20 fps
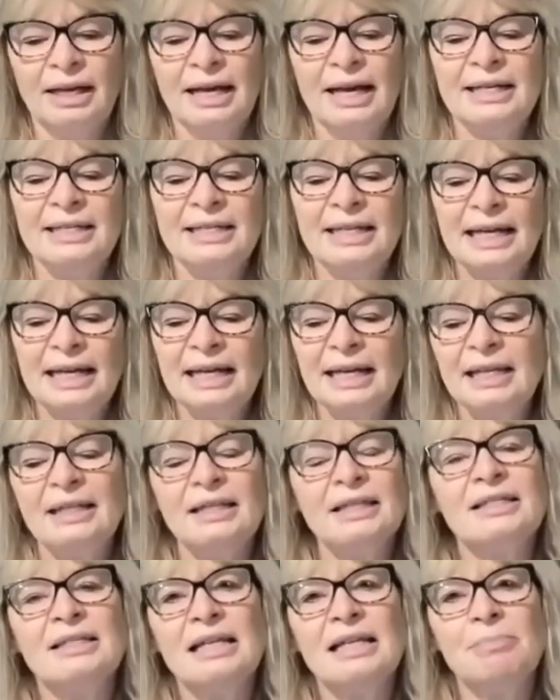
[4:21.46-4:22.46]
And taking
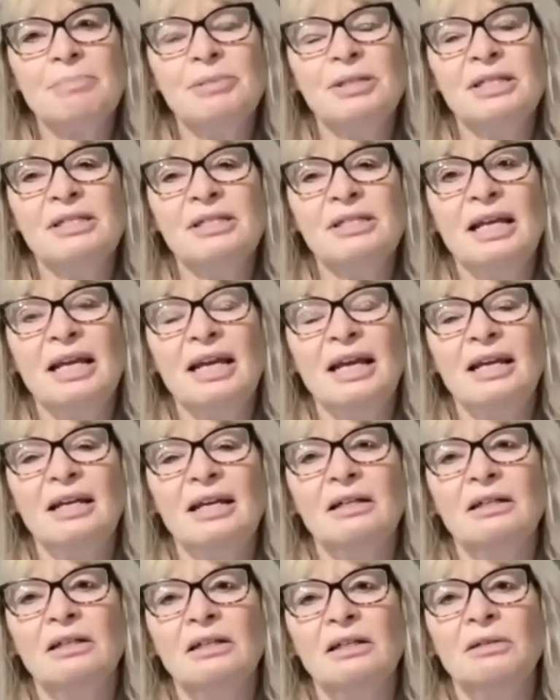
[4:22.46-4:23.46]
the step to
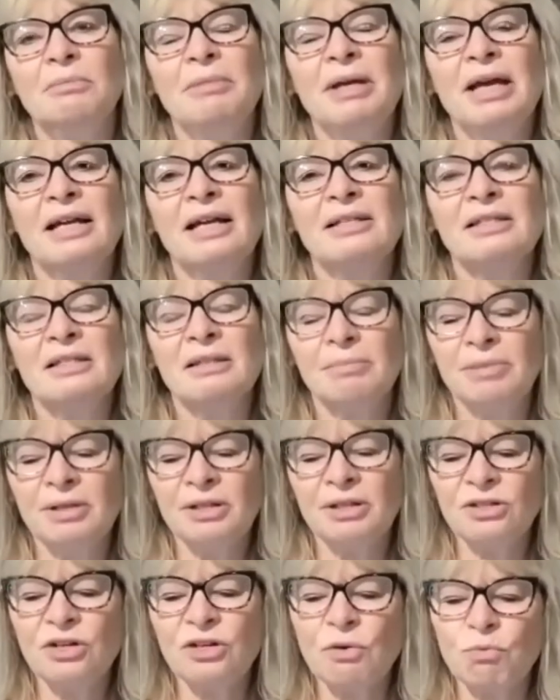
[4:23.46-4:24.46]
say, oh man,
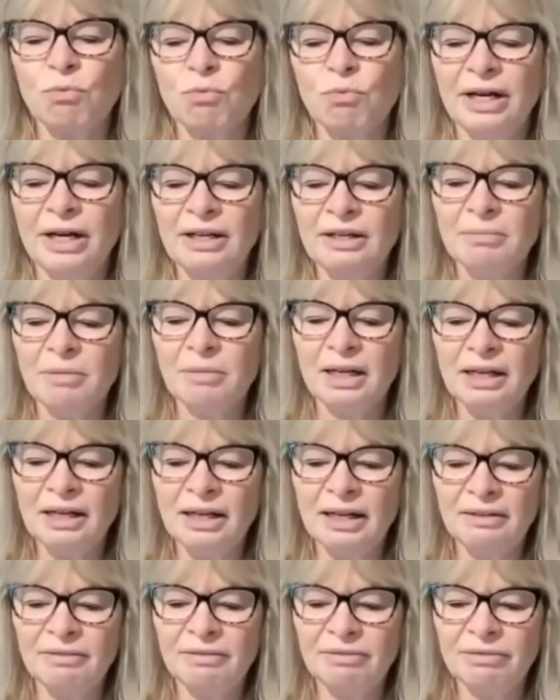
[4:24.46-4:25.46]
something's not right in my
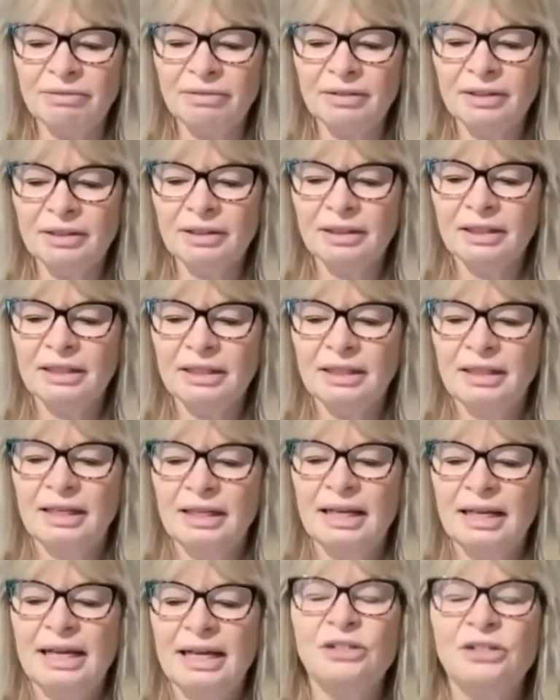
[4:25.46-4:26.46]
life,
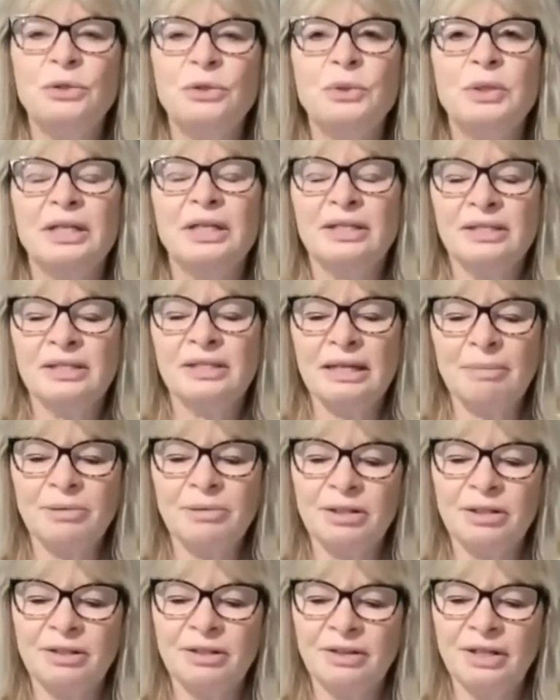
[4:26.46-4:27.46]
and to
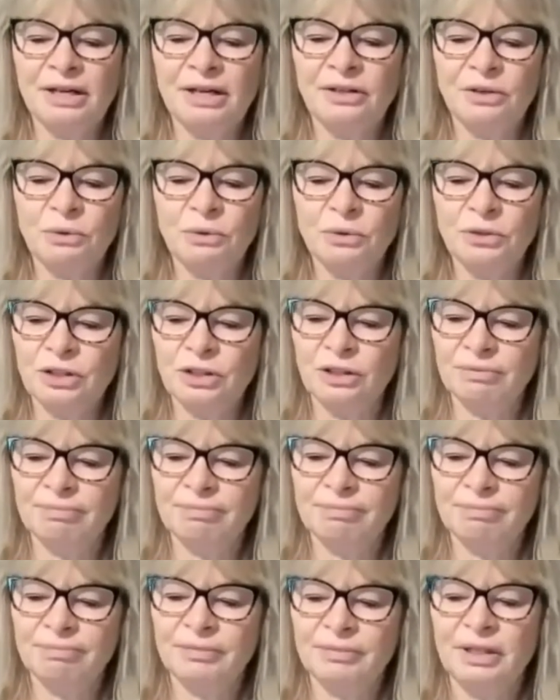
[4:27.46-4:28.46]
accept that notion
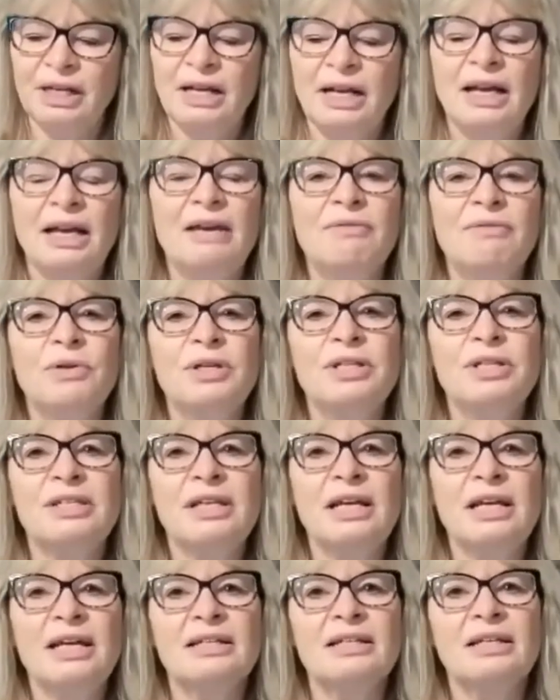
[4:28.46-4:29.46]
if we
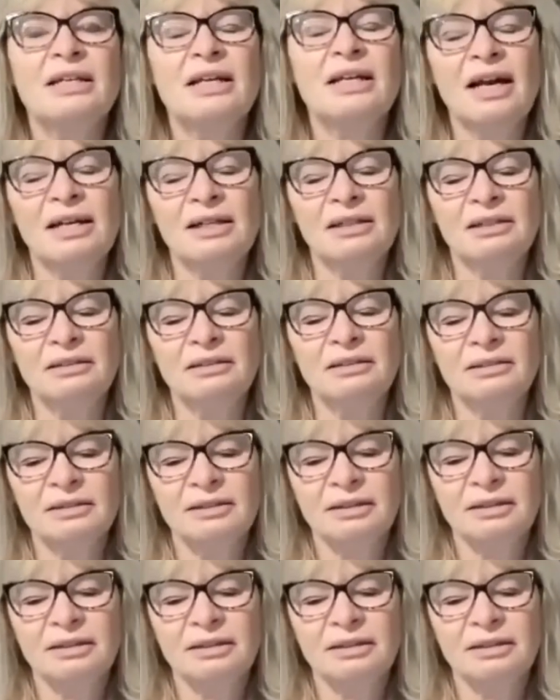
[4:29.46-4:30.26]
stay in denial,